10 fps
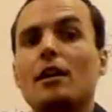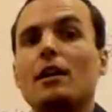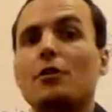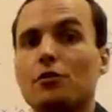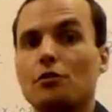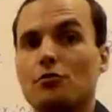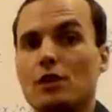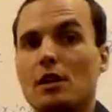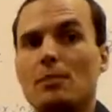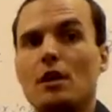another
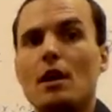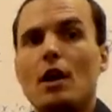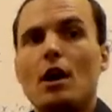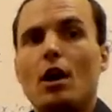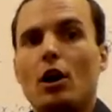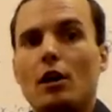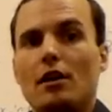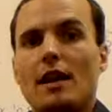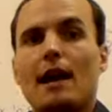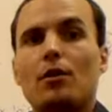stream on
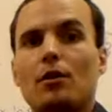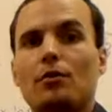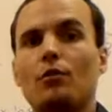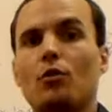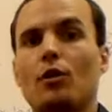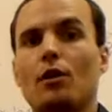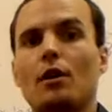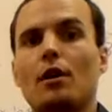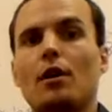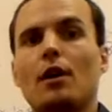the hour
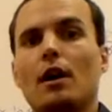for